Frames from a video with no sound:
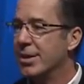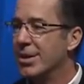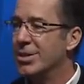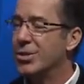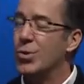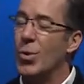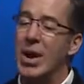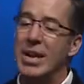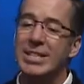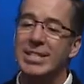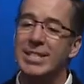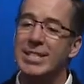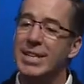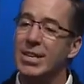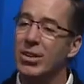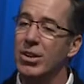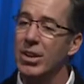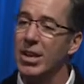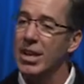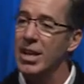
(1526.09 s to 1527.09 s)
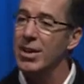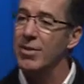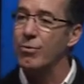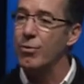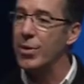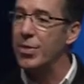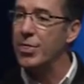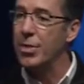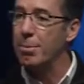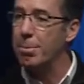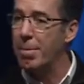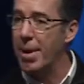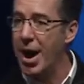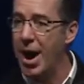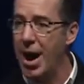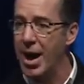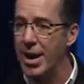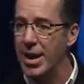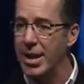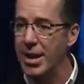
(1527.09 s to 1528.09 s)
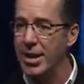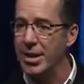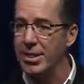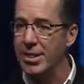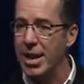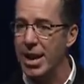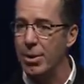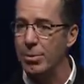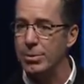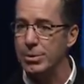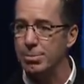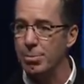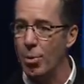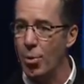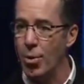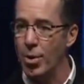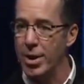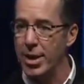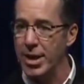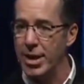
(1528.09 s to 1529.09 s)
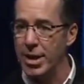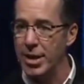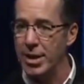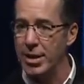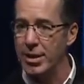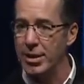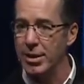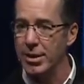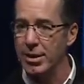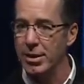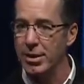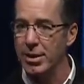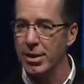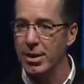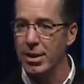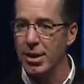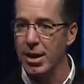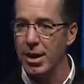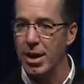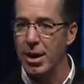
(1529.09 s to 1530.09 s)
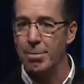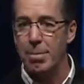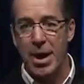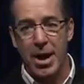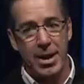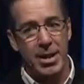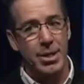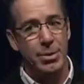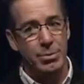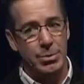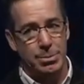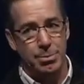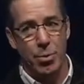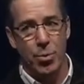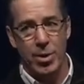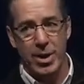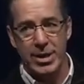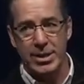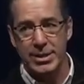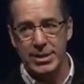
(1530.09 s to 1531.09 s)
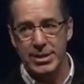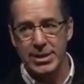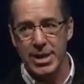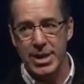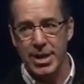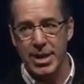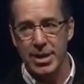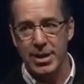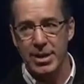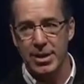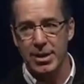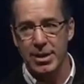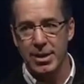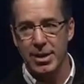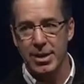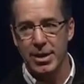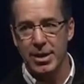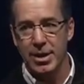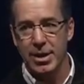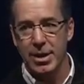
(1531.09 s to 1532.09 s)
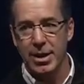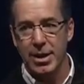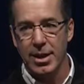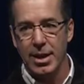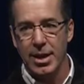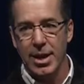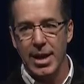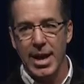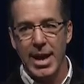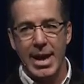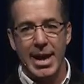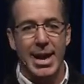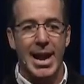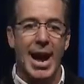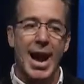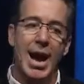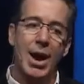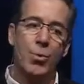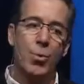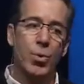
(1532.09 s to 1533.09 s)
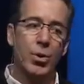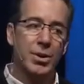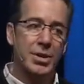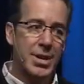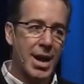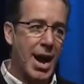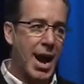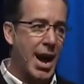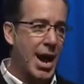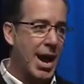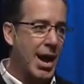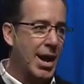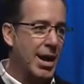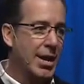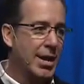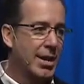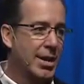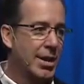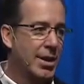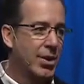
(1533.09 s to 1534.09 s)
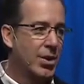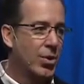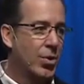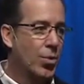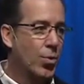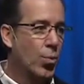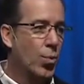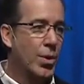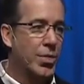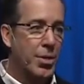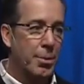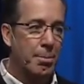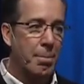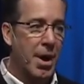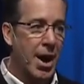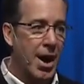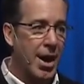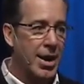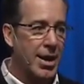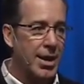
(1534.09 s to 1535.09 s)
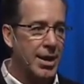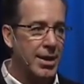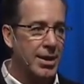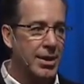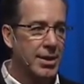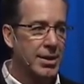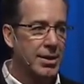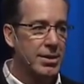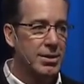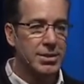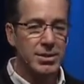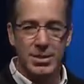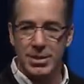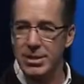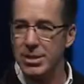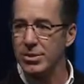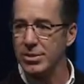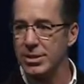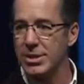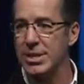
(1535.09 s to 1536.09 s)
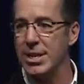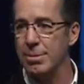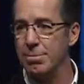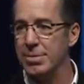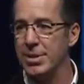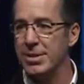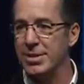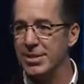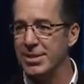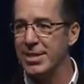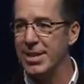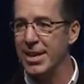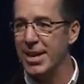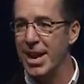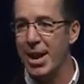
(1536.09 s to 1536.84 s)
So I still live with the body that I was born in, a body that was born in sin, and I will die with a body still steeped in sin.